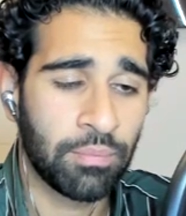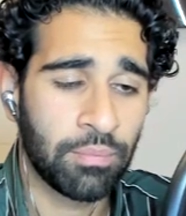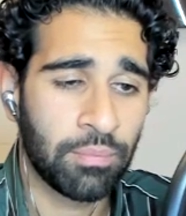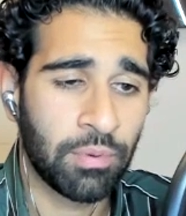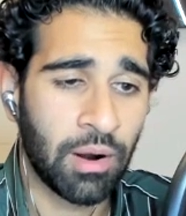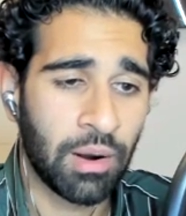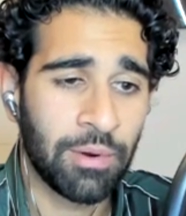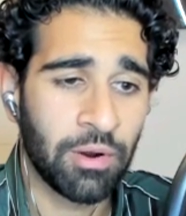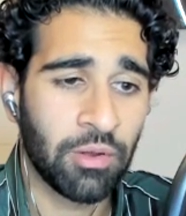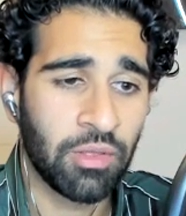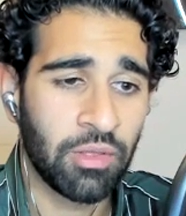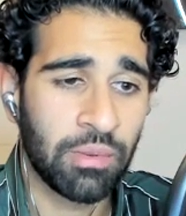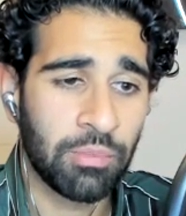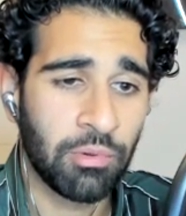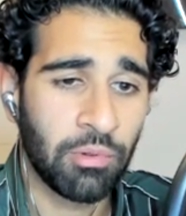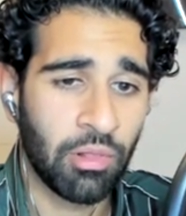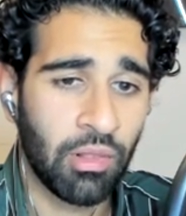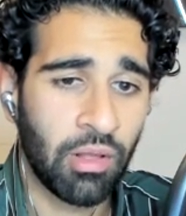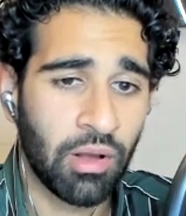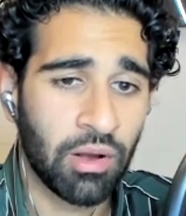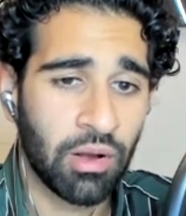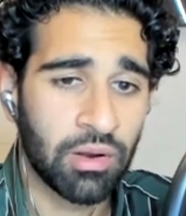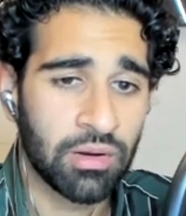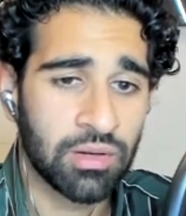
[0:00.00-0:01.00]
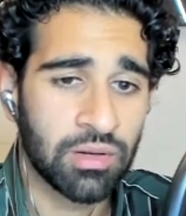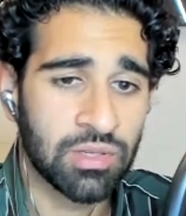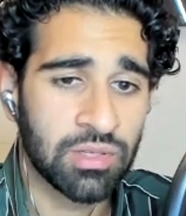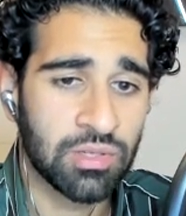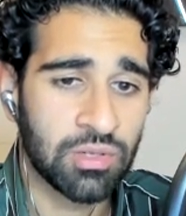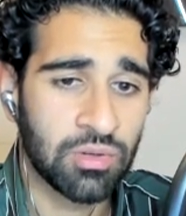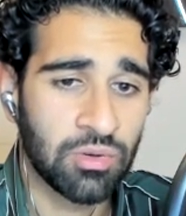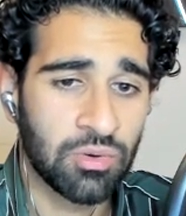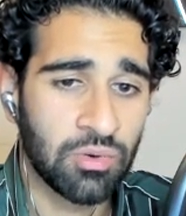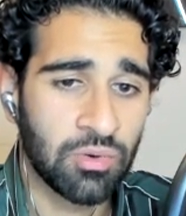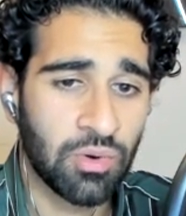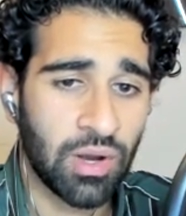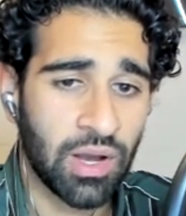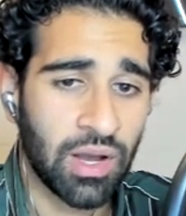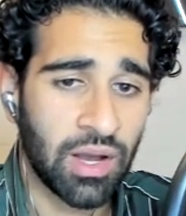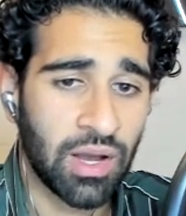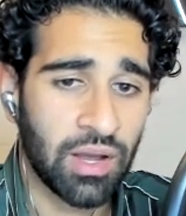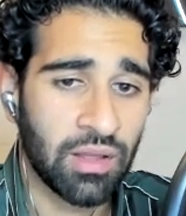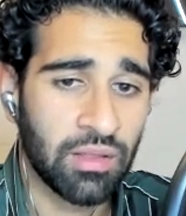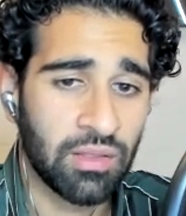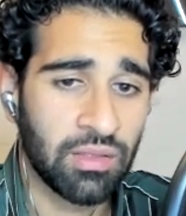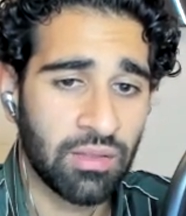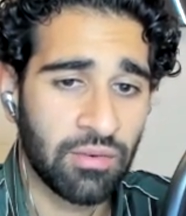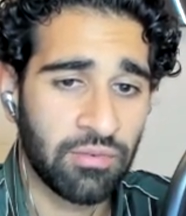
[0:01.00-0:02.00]
primarily belong to
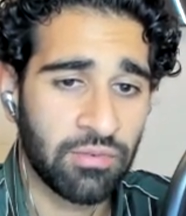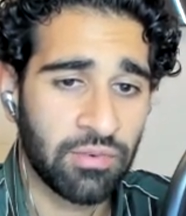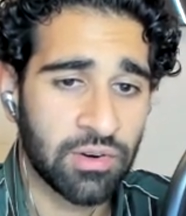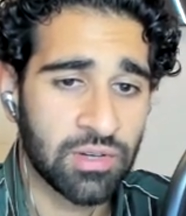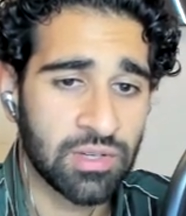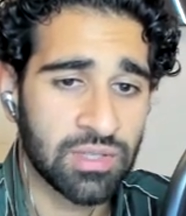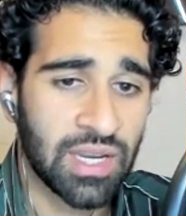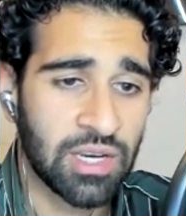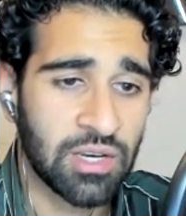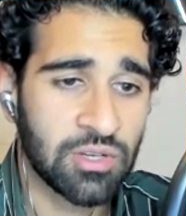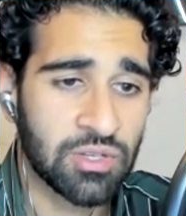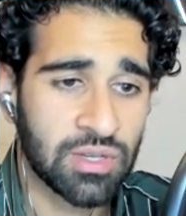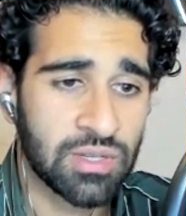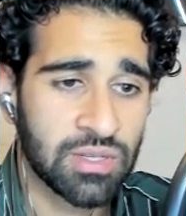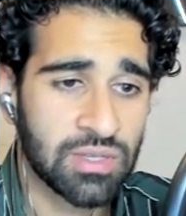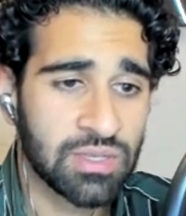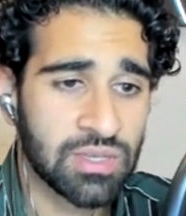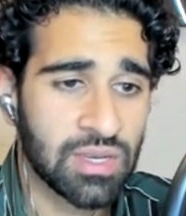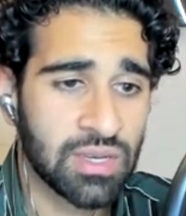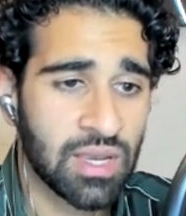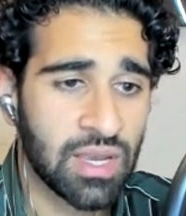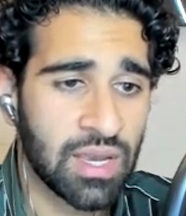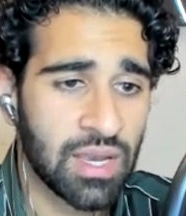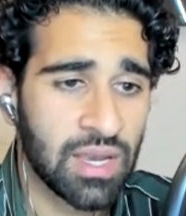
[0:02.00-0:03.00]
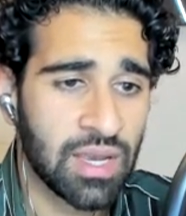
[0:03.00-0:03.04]
the First Nations.